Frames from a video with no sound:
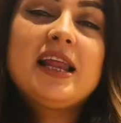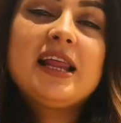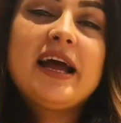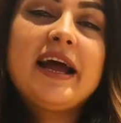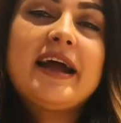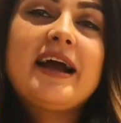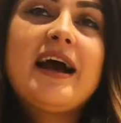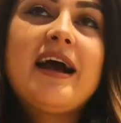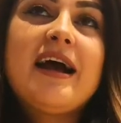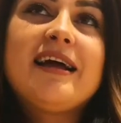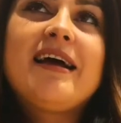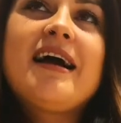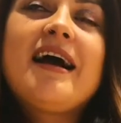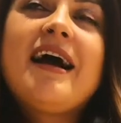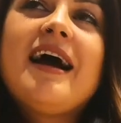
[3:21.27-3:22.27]
like
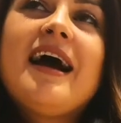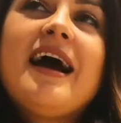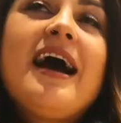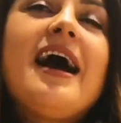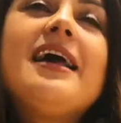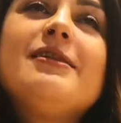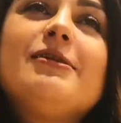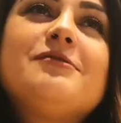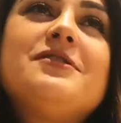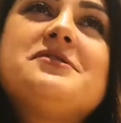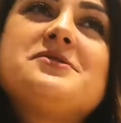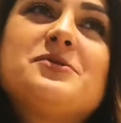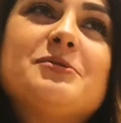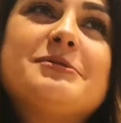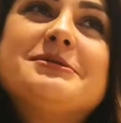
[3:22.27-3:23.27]
I love
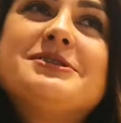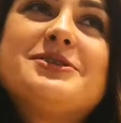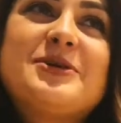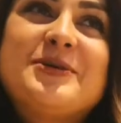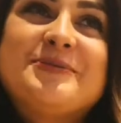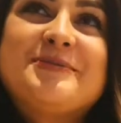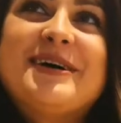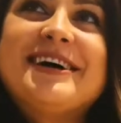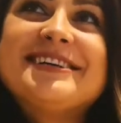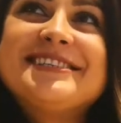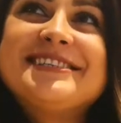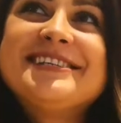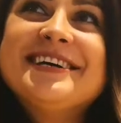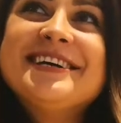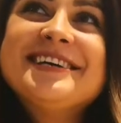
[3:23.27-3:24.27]
this woman so
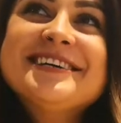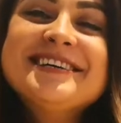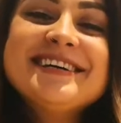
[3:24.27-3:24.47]
much.